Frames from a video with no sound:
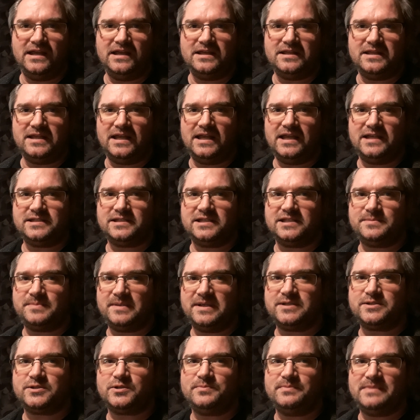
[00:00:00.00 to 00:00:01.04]
that has a
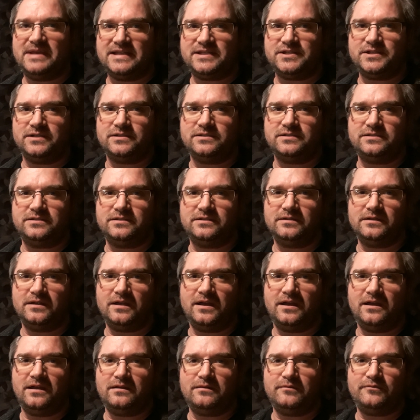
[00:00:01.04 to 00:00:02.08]
special message
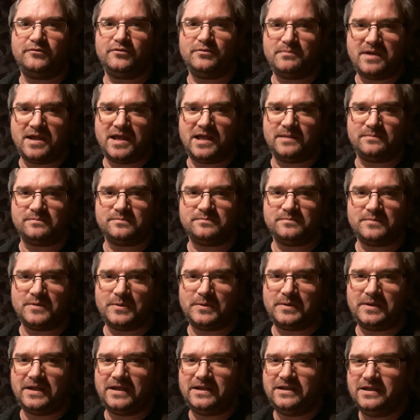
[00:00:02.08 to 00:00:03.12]
for mom.
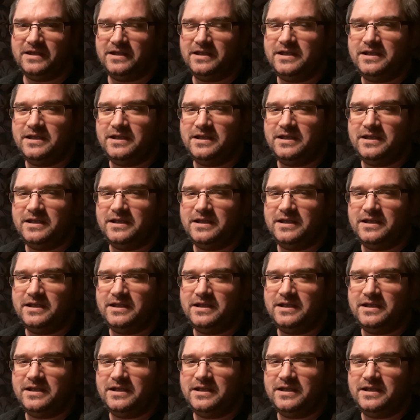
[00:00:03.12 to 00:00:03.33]
Okay?